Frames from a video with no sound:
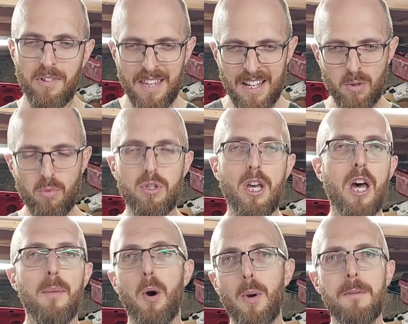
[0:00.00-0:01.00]
So the actual
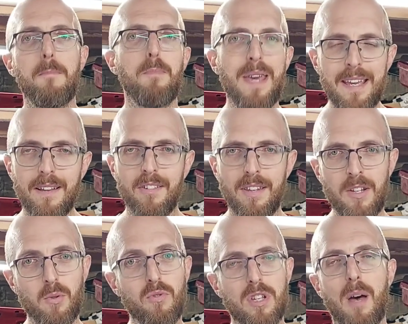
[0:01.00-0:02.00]
turbo in bit, so the
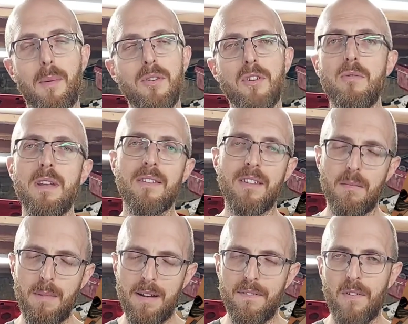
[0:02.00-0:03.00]
actual turbo units and the
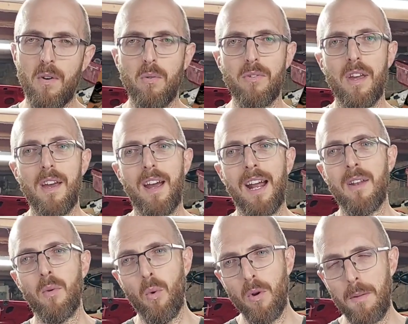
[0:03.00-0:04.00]
manifolds and
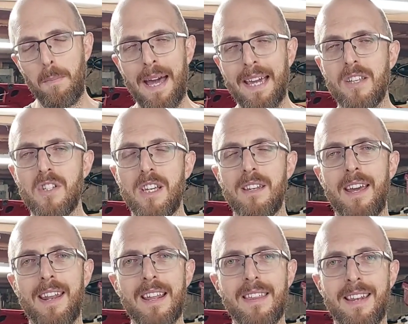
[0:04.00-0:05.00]
all of the packaging
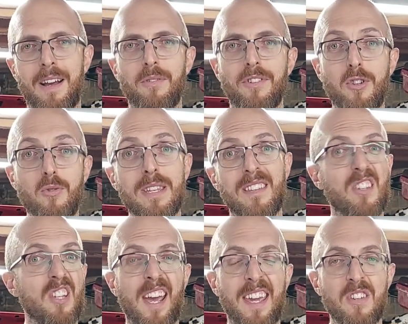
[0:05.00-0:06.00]
and anything else that you need to
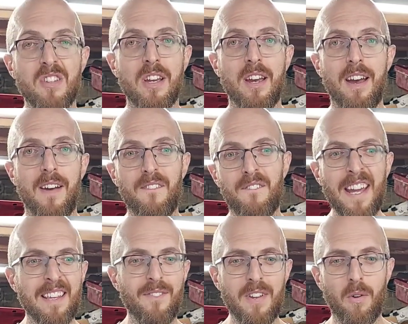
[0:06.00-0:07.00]
change
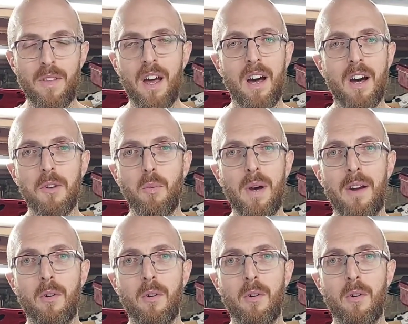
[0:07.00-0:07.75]
effectively on the hardware,